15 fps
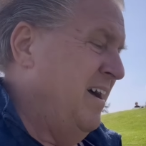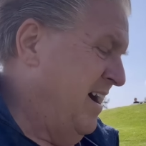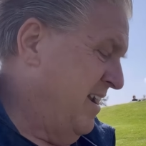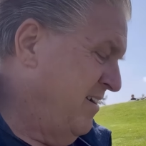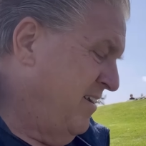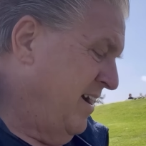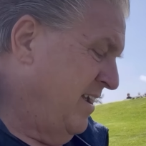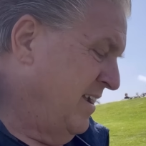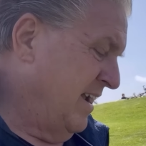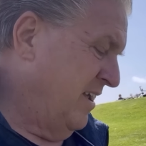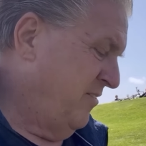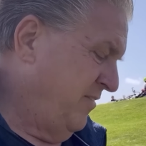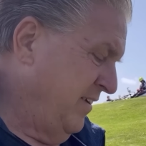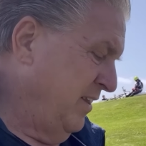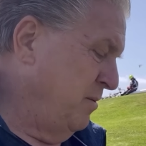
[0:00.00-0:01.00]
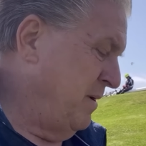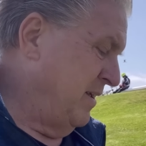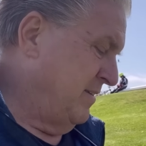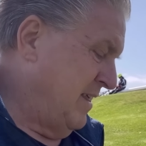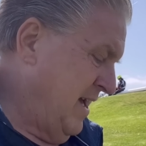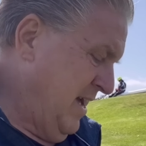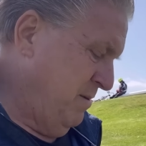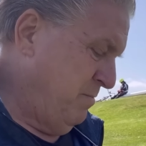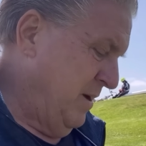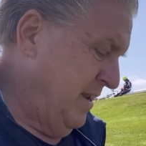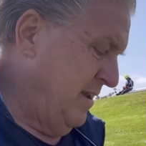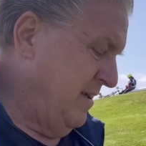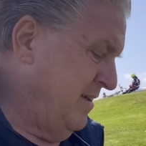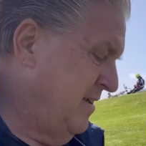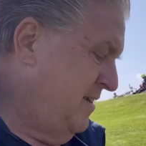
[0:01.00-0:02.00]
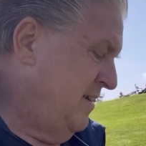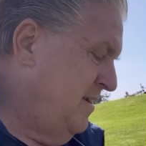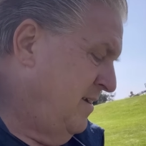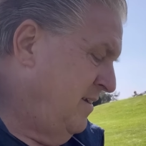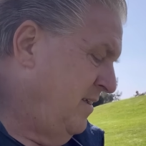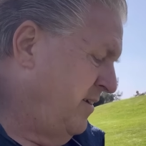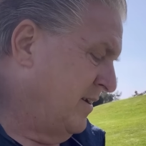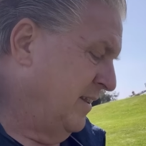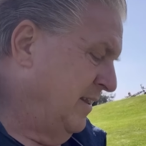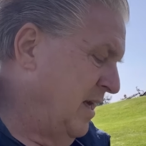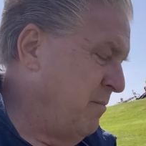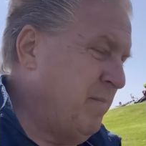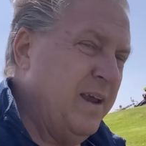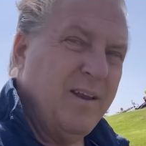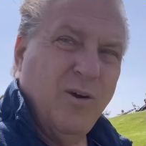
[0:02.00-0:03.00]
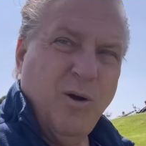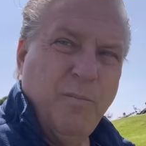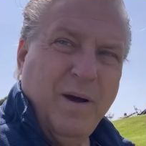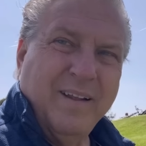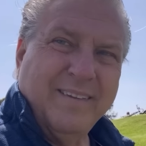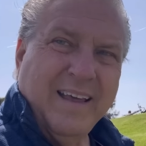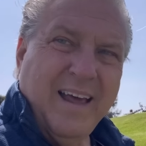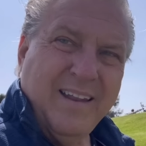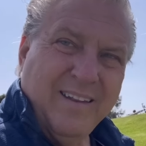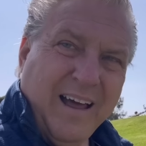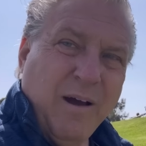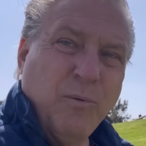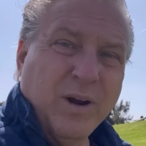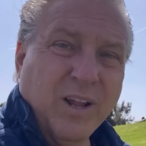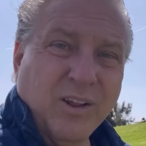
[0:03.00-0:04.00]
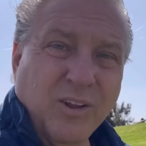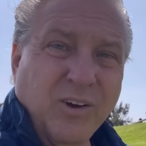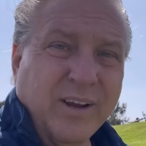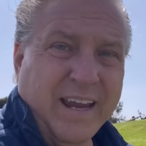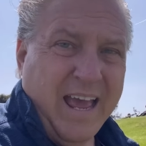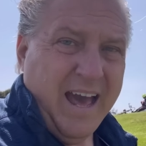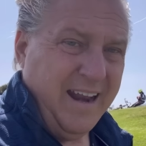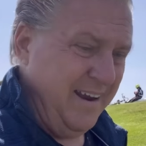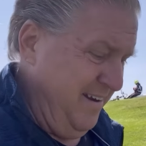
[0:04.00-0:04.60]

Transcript: I don't know how you guys feel about that, but you can let me know about that. I want to look at it.